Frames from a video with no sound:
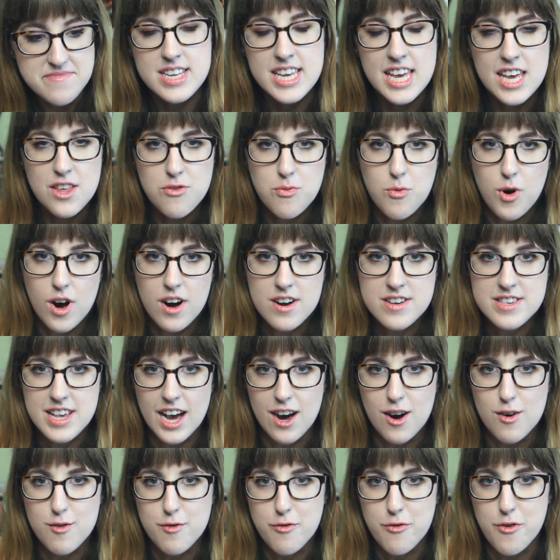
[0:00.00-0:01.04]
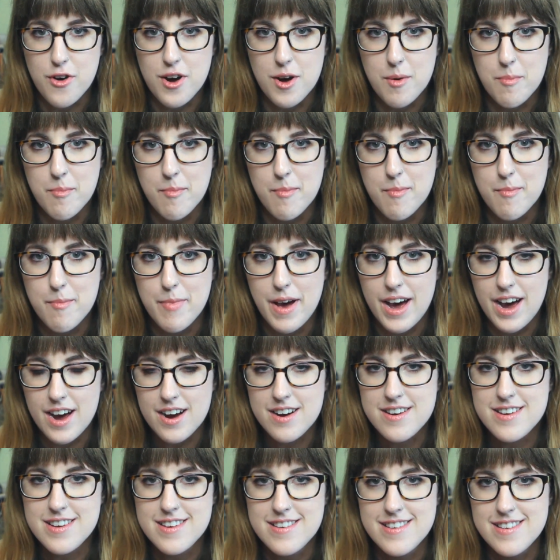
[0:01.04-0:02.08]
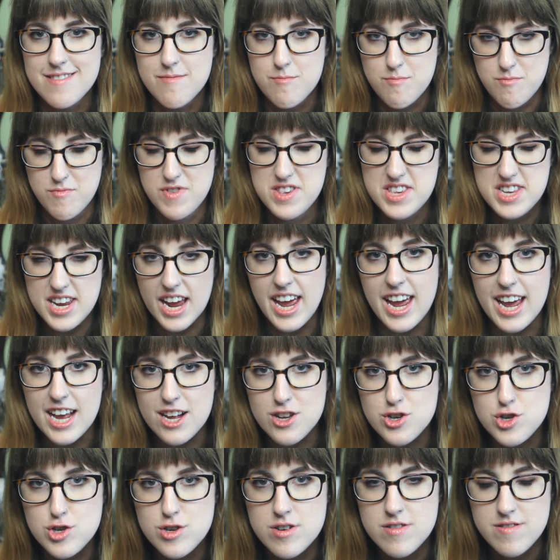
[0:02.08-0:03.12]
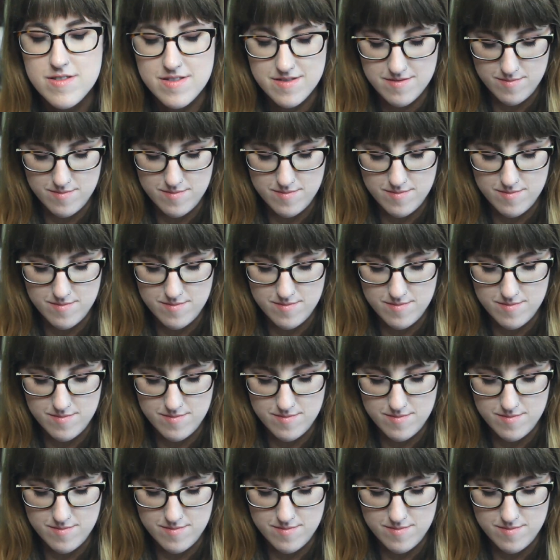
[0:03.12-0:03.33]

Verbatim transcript: Keith walks out from backstage,